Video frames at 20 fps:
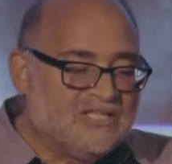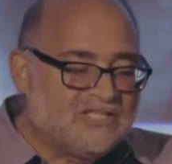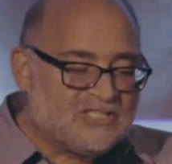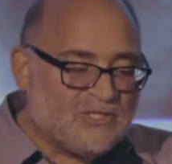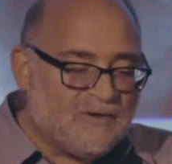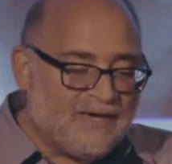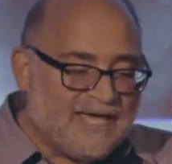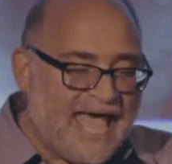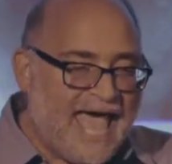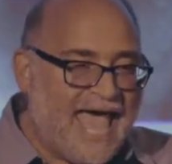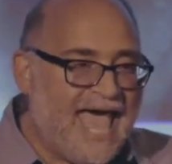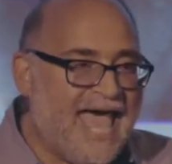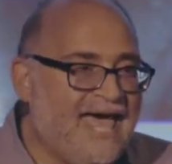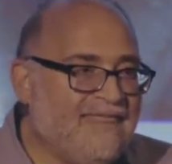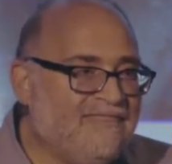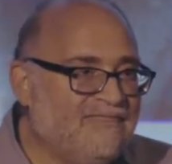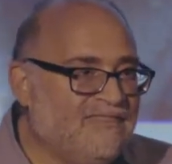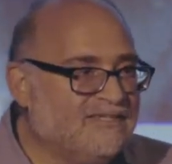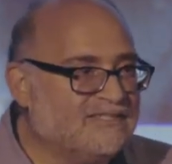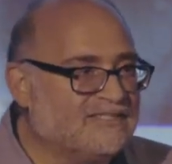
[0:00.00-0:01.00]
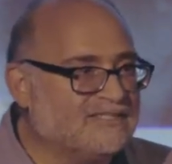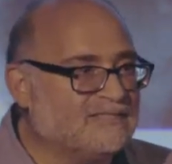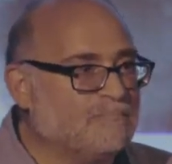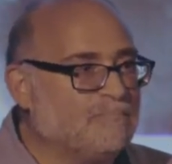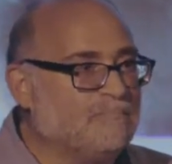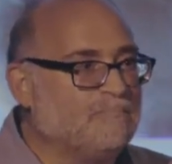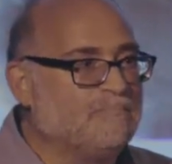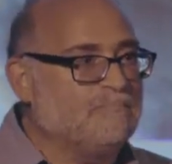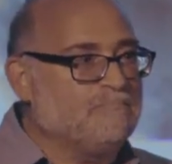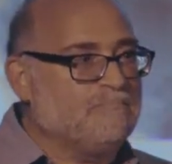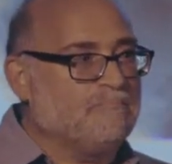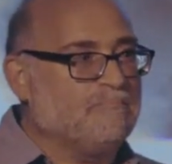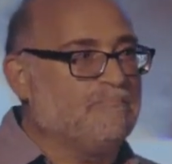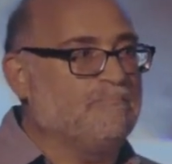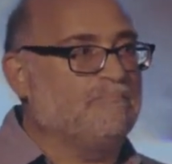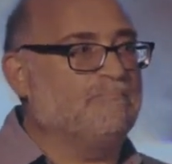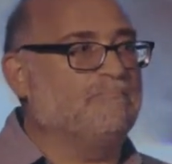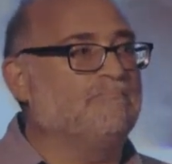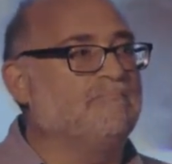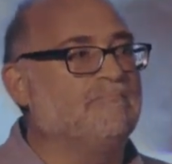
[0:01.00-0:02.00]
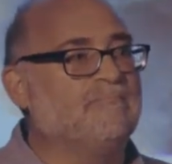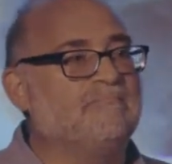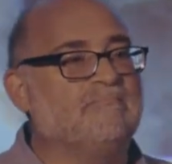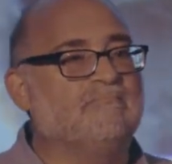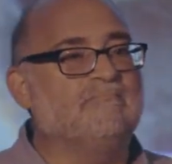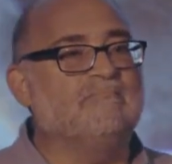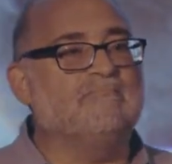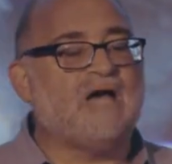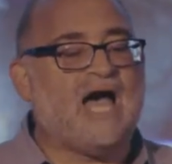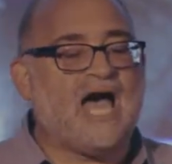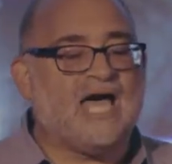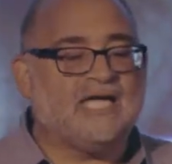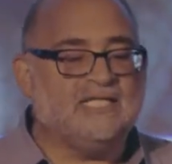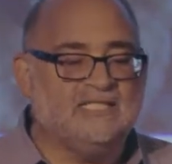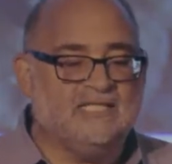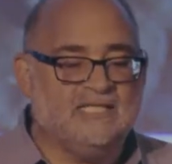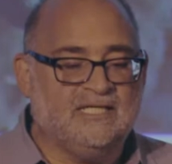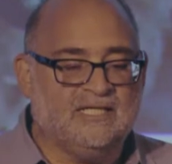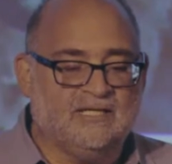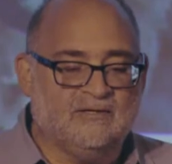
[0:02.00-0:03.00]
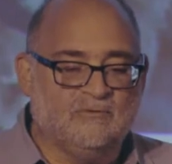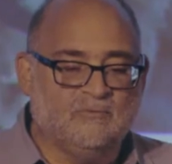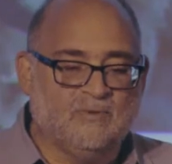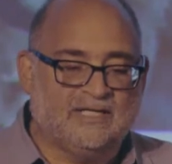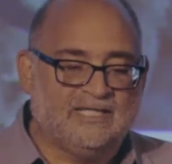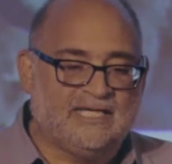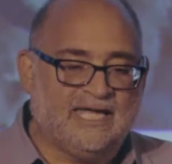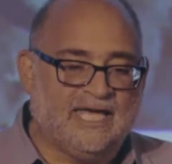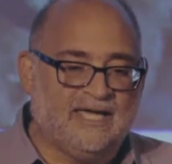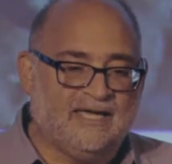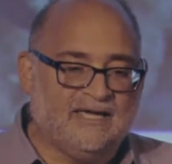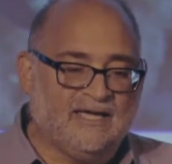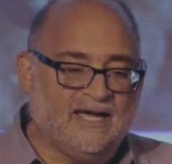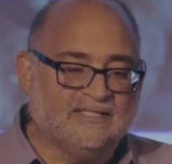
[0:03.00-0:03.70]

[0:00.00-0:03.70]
So I had this idea one day.